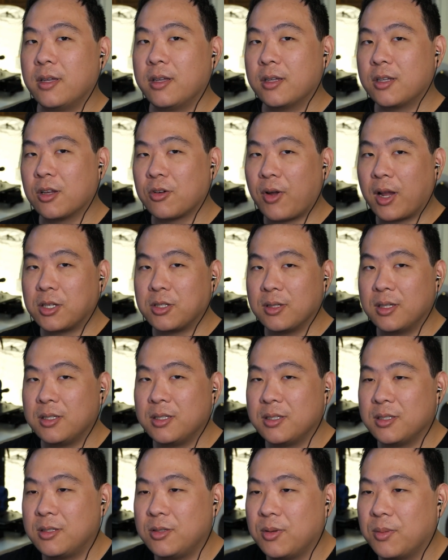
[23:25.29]

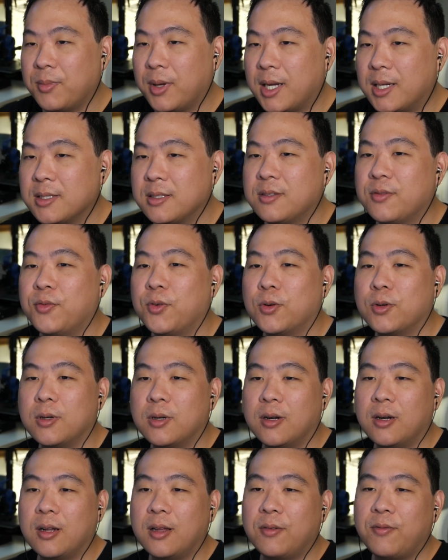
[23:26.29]
Congratulations to Imants
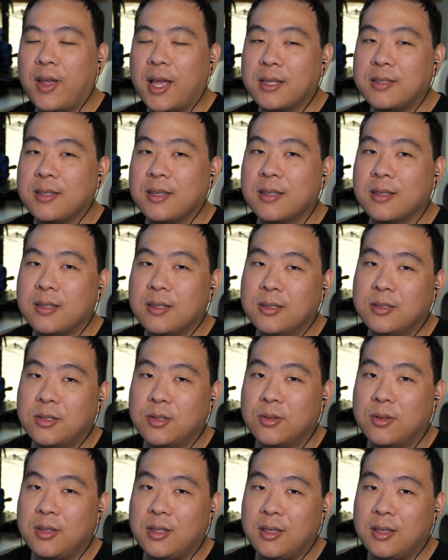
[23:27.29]
for advancing
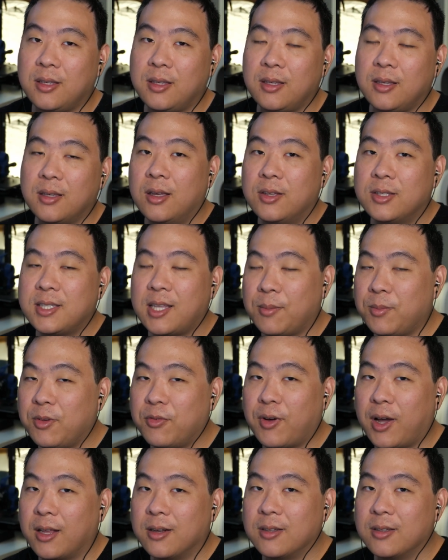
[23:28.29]
into the
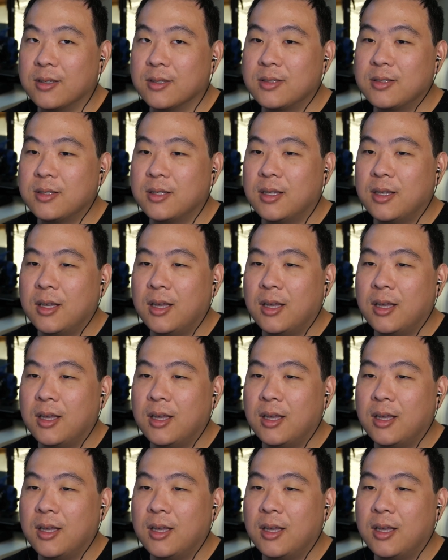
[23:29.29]
semifinals.